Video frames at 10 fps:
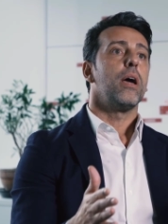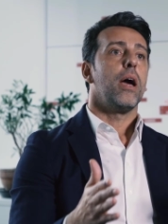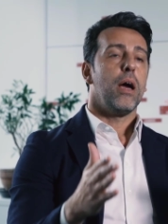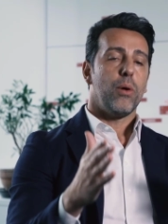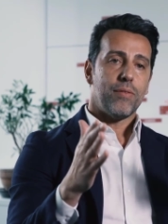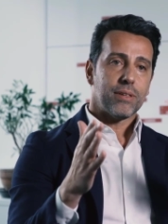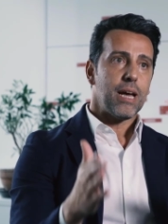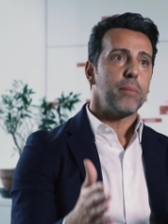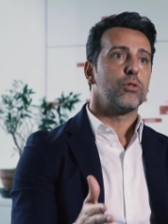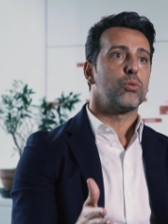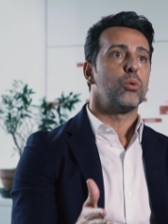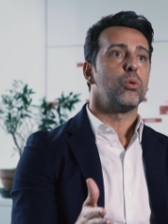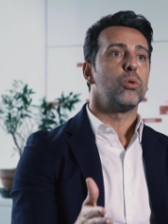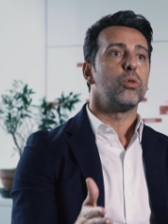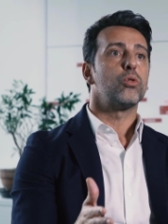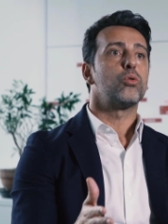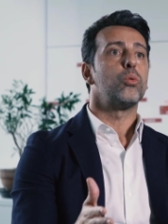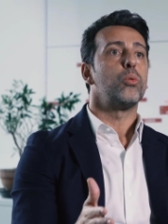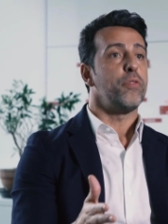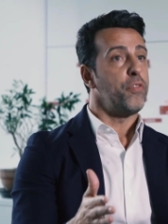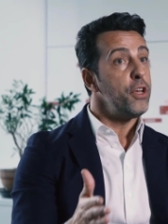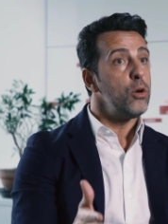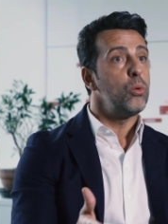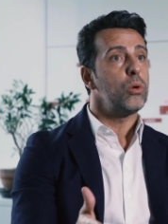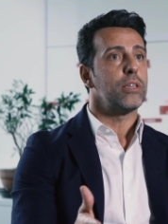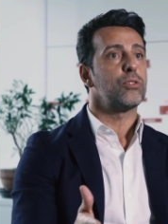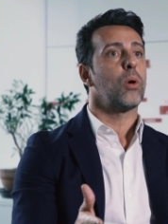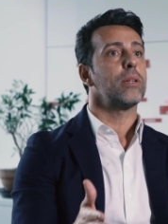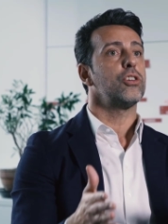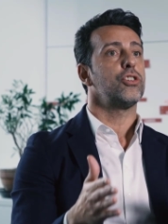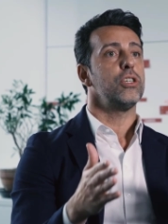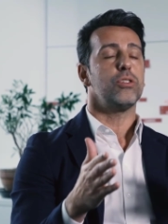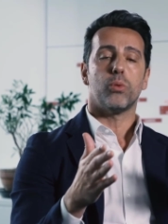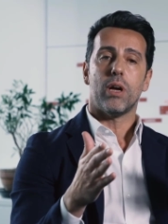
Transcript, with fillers: Uh, we have a time to, to review the strategies.